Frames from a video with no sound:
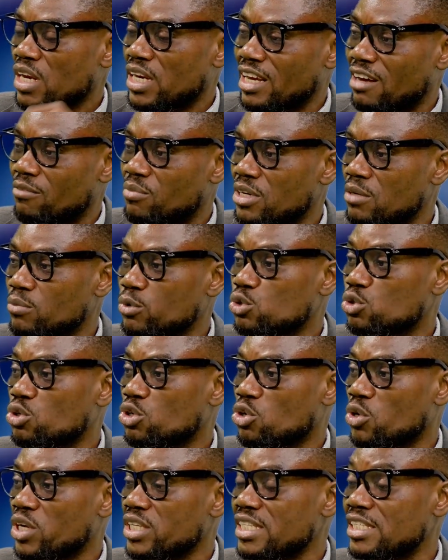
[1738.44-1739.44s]
They have been able to
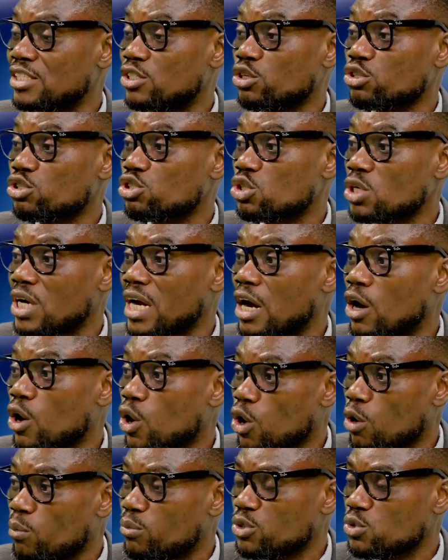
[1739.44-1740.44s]
create industrial
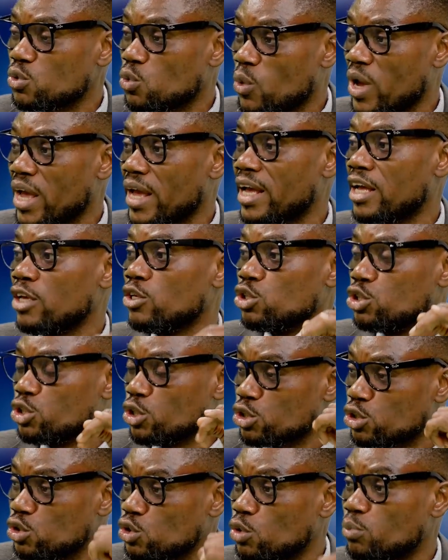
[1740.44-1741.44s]
hubs where you
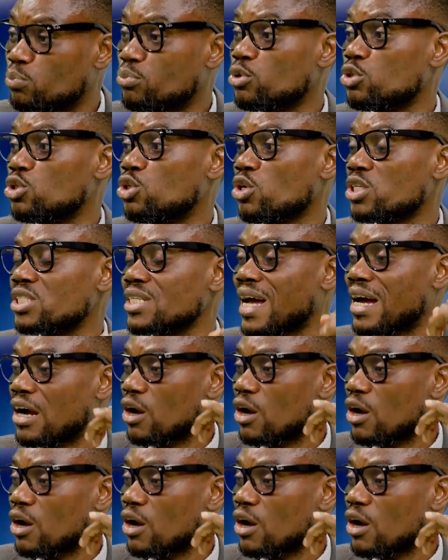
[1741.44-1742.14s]
just know products are